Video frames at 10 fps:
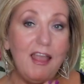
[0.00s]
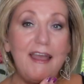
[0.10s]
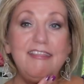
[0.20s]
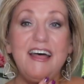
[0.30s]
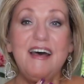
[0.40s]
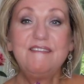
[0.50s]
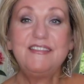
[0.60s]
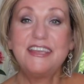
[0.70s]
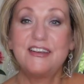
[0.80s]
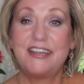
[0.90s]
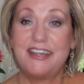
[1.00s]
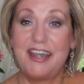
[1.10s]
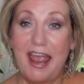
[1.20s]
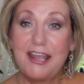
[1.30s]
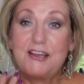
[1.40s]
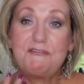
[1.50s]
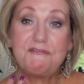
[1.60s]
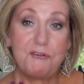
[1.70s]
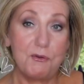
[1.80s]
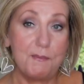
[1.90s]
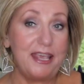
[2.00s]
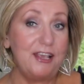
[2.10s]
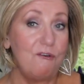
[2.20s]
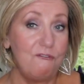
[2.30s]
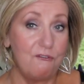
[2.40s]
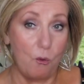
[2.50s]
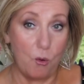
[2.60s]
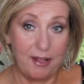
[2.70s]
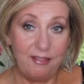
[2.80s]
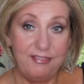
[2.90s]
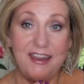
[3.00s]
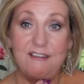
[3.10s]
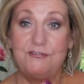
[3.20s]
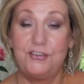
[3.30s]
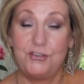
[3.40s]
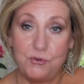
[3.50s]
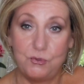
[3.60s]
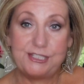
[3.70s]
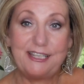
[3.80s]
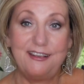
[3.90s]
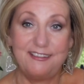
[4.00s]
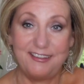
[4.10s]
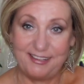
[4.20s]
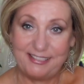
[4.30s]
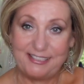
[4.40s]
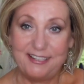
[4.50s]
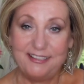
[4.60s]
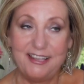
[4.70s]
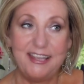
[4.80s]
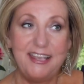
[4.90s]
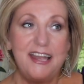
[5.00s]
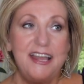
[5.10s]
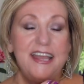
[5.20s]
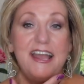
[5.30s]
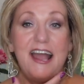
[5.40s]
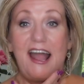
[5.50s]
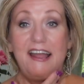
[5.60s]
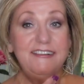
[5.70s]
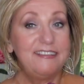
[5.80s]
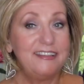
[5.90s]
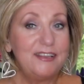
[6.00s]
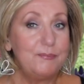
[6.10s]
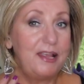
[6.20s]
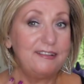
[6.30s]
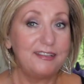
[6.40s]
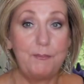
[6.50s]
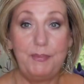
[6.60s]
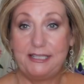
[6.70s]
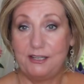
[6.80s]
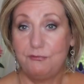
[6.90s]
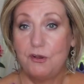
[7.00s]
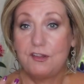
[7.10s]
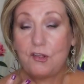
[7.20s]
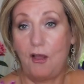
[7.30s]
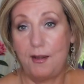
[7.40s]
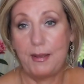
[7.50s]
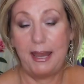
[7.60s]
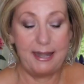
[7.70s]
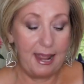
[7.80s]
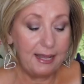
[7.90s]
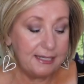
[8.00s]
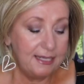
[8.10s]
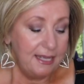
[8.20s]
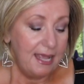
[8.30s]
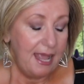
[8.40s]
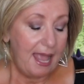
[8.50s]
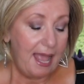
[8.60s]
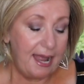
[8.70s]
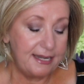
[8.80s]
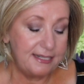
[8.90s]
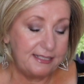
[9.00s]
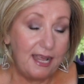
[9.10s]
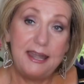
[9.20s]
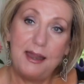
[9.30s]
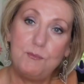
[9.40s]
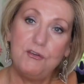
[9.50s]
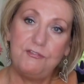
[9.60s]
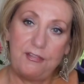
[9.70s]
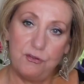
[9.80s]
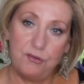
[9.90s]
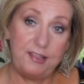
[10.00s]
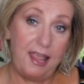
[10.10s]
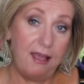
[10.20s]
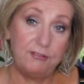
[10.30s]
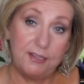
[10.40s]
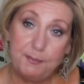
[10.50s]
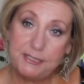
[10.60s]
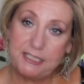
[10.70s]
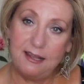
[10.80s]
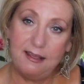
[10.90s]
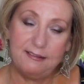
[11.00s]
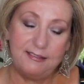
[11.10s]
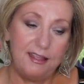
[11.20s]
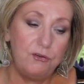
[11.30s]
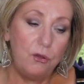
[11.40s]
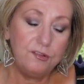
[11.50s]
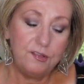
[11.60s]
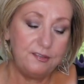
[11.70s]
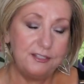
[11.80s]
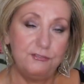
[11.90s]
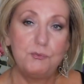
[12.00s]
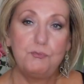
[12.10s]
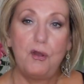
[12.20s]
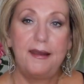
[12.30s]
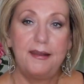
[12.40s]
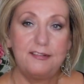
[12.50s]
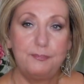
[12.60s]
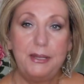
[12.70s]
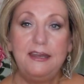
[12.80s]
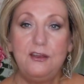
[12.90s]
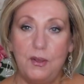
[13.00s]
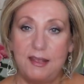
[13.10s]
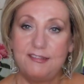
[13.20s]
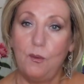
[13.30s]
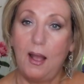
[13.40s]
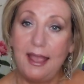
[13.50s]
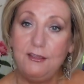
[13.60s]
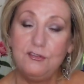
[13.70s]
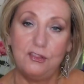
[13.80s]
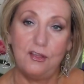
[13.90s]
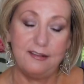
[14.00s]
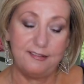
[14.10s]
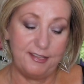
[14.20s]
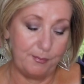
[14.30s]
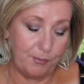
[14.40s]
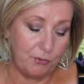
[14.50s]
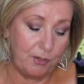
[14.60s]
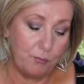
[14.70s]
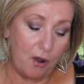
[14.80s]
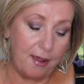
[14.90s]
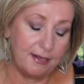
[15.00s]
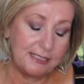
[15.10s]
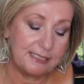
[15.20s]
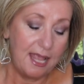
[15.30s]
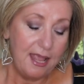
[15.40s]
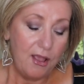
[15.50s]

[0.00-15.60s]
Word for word: I love their neck firming oil that if used consistently I just think it makes a big difference on my neck and a number of others. They have lipsticks, they have all sorts of different products. But anyway, so I use a lot of City Beauty products.